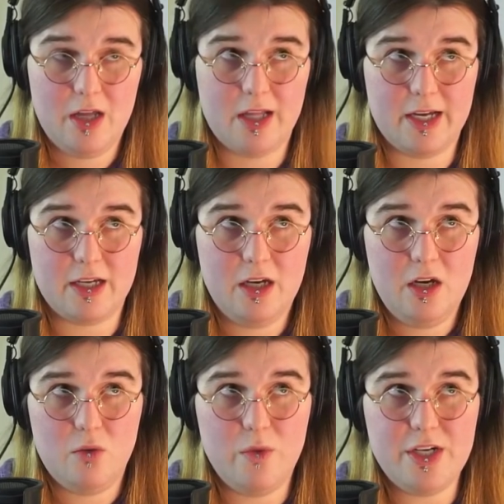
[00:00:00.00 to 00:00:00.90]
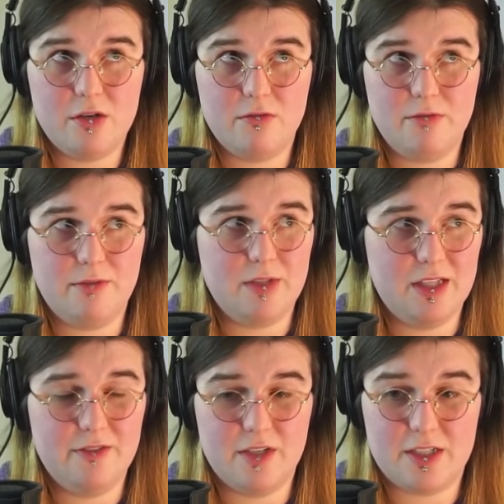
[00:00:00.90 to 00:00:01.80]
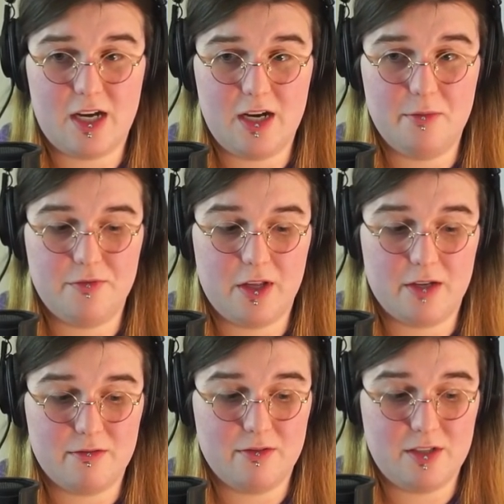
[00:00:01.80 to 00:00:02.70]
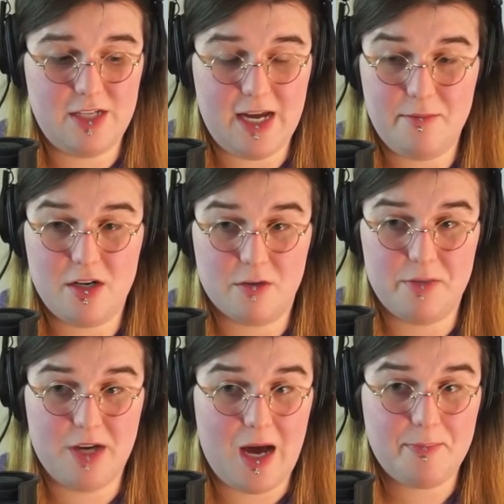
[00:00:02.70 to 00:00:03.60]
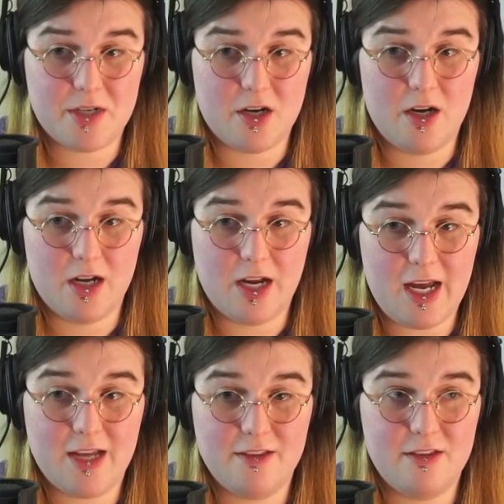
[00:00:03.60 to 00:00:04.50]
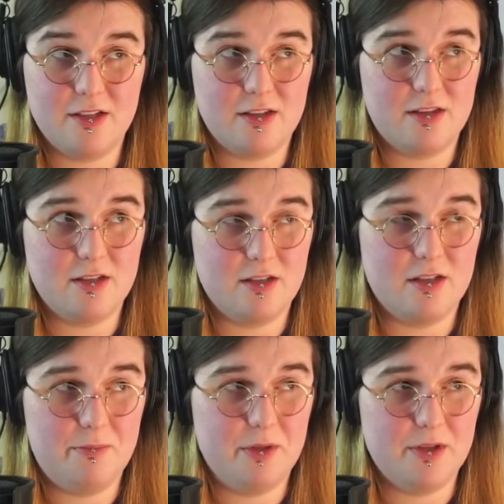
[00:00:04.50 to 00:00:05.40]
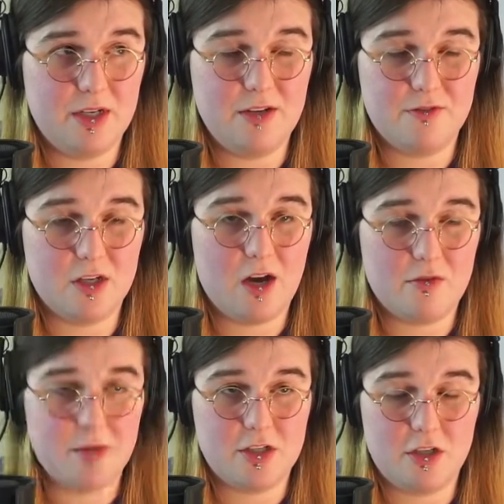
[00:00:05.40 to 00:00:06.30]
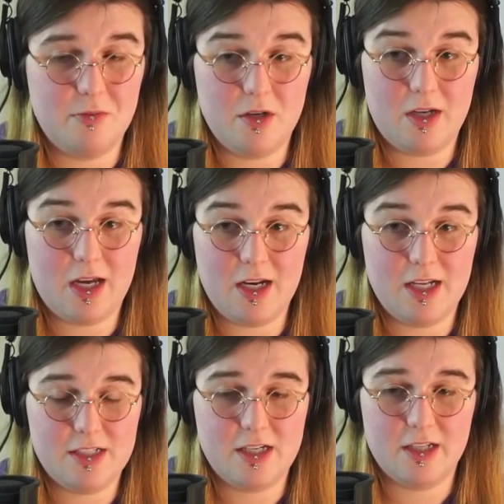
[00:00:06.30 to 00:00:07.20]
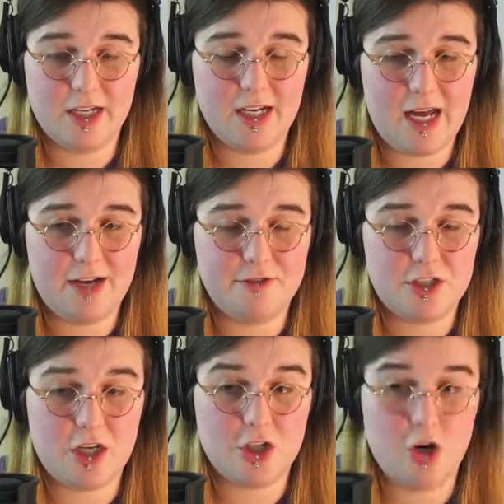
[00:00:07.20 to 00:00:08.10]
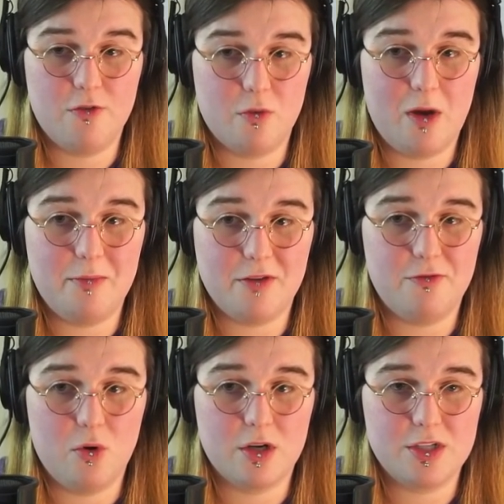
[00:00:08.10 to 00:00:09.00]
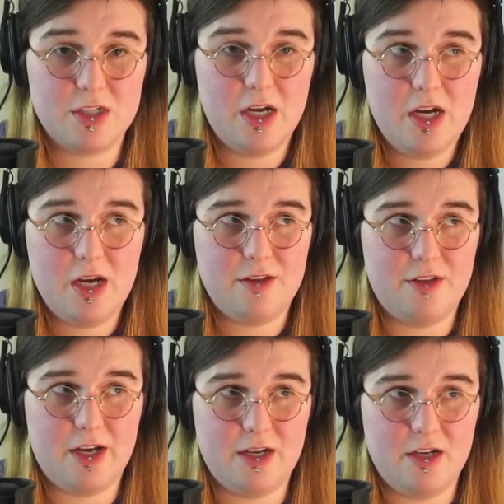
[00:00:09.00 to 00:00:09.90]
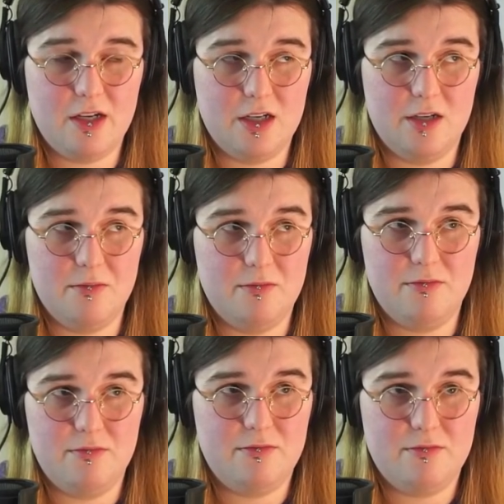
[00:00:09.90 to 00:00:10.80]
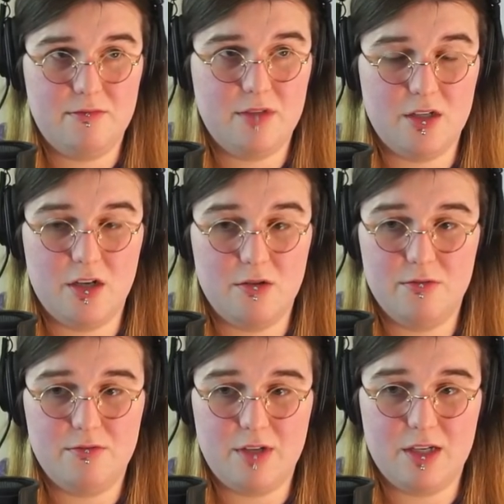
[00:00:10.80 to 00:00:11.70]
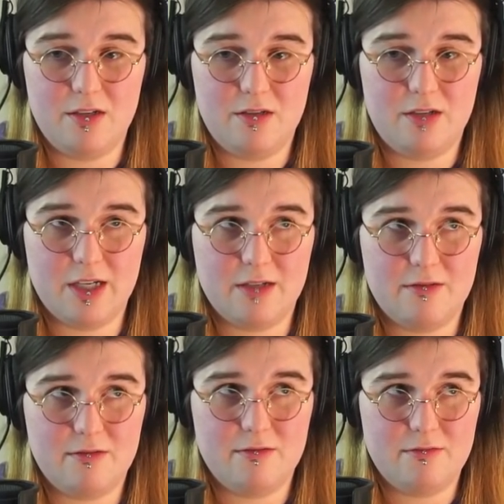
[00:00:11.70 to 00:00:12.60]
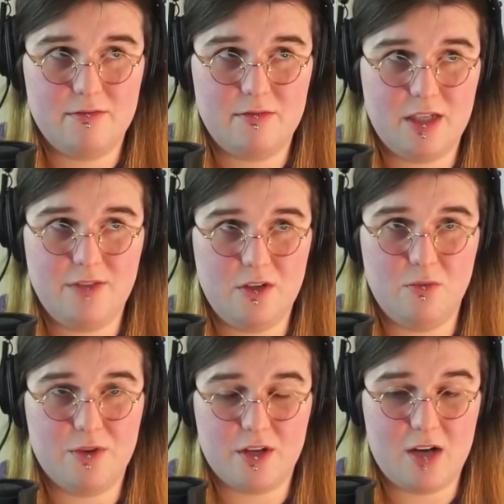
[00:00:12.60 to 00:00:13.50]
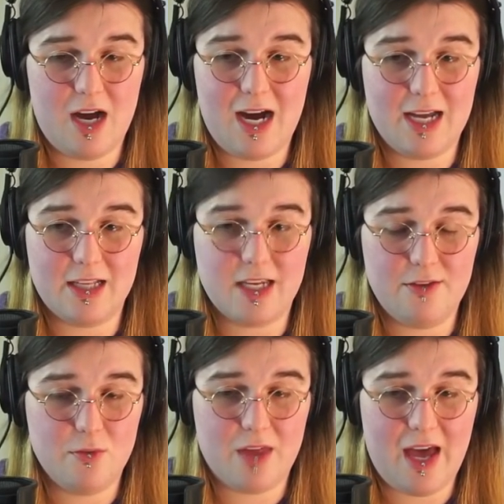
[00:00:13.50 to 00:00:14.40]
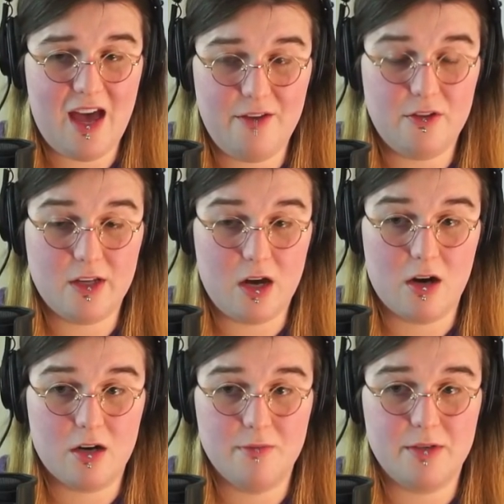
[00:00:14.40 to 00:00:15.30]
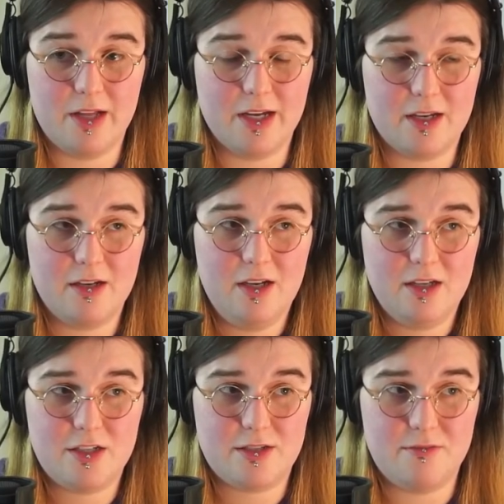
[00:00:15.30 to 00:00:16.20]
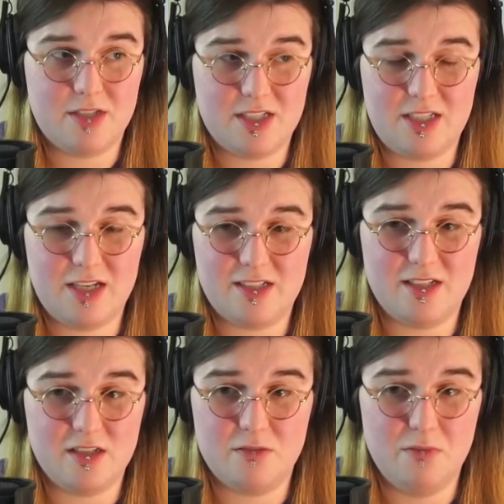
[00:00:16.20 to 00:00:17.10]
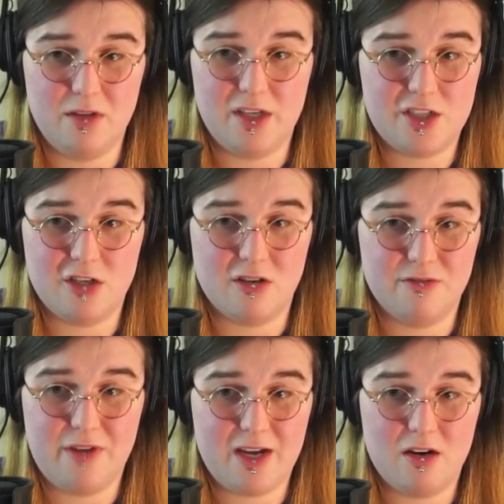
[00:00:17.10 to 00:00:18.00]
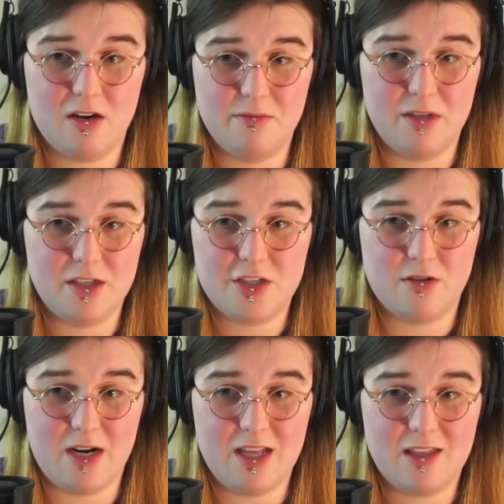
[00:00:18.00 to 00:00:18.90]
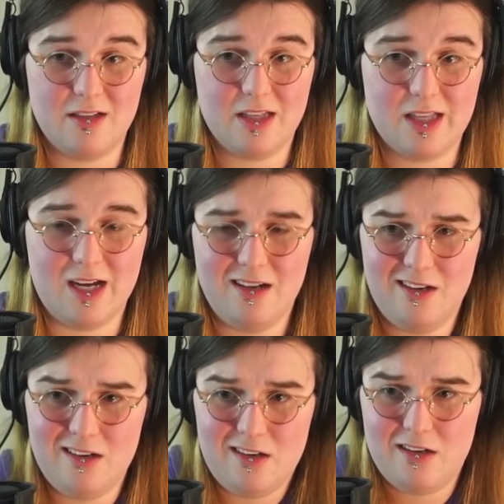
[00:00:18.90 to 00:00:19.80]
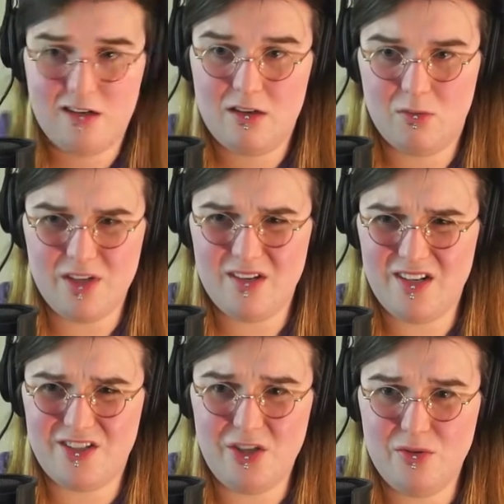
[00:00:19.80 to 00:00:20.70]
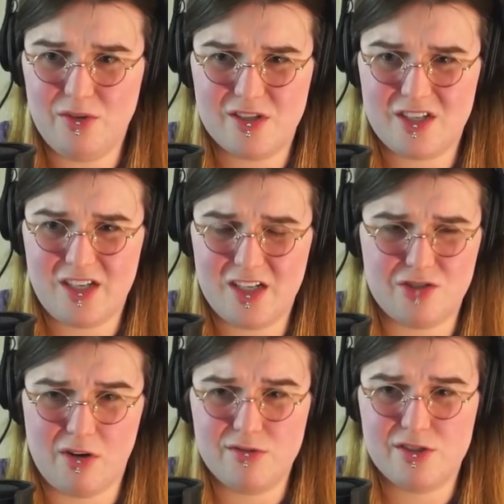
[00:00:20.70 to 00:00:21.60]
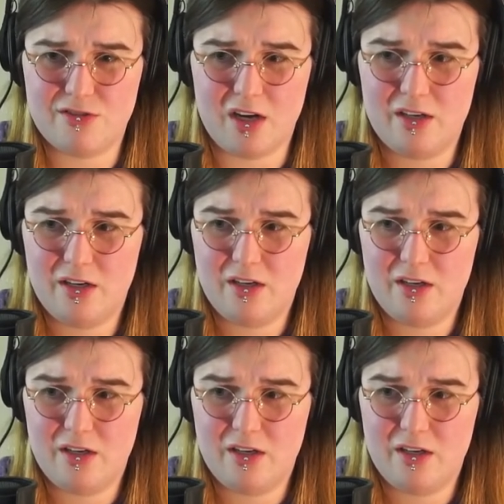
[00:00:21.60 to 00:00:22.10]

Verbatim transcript: Like we don't we, we live in a time of like damn near panopticon and the the ability of the government to communicate instantly and have such overwhelming force that um you know that like even with a highly even with a heavily armed like citizens militia or vanguard militia or anything like that what are you going to do you're just going to get drone struck